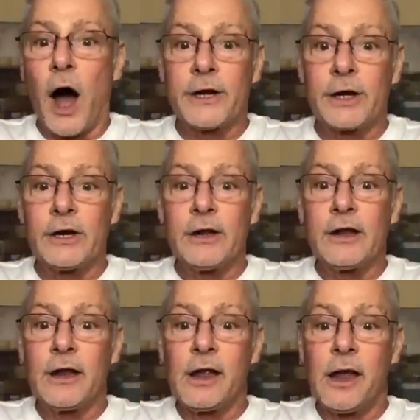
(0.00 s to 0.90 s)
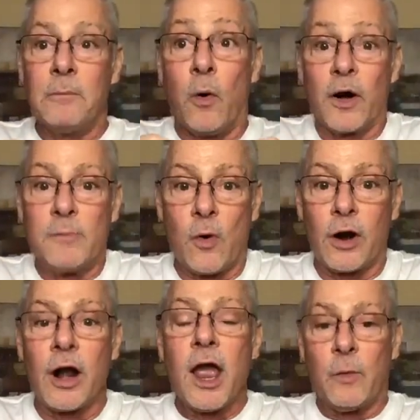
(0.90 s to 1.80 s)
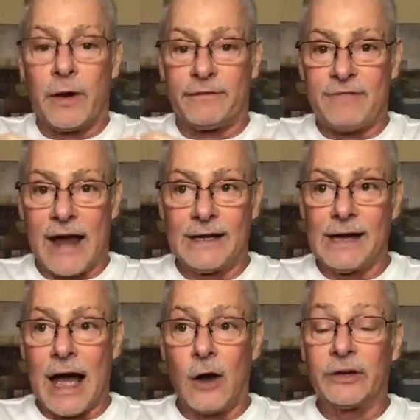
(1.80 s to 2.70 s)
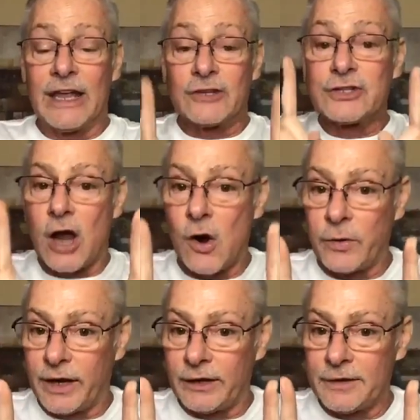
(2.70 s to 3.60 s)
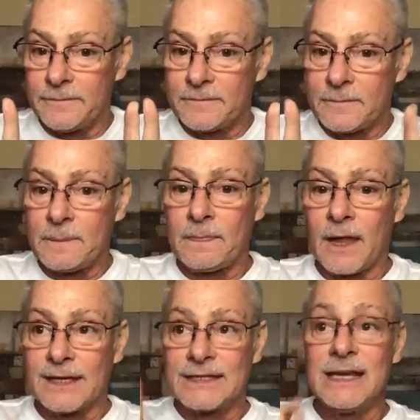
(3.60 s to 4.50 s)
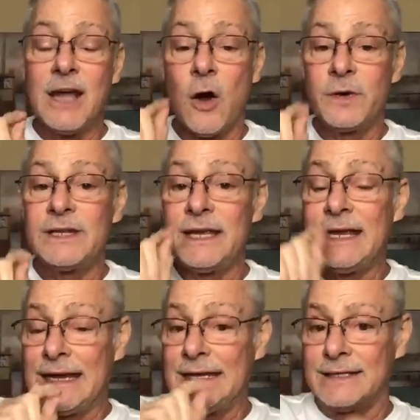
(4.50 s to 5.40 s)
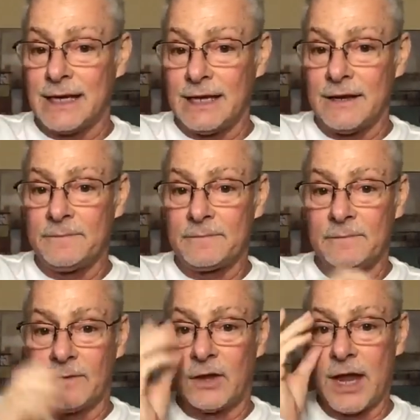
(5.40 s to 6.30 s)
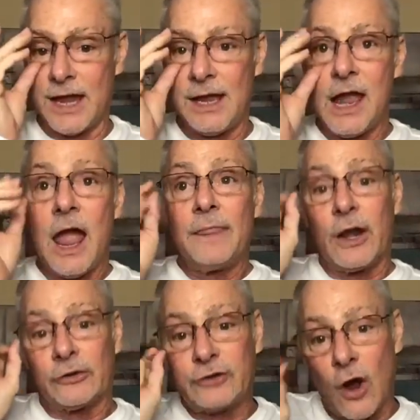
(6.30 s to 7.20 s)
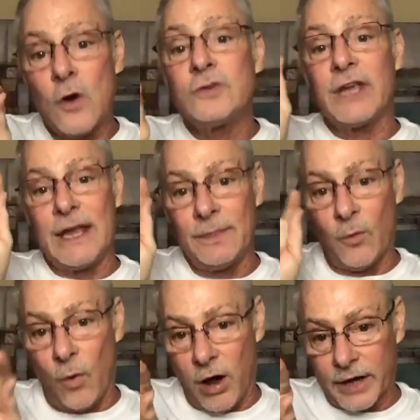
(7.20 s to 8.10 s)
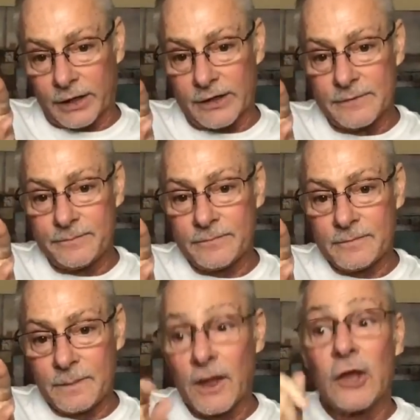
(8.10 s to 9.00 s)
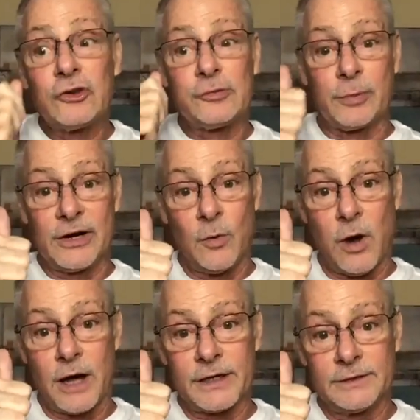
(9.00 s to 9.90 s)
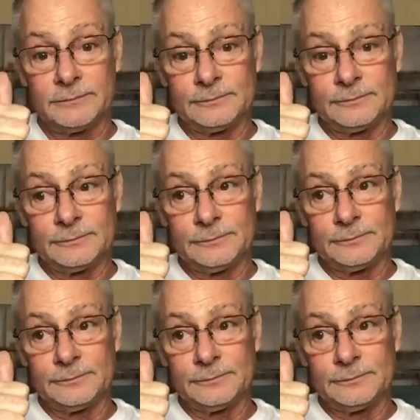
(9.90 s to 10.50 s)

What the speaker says: water, more and more, we're finding out is coded. C-O-D-E-D. Okay? There's codes in the water, spring water,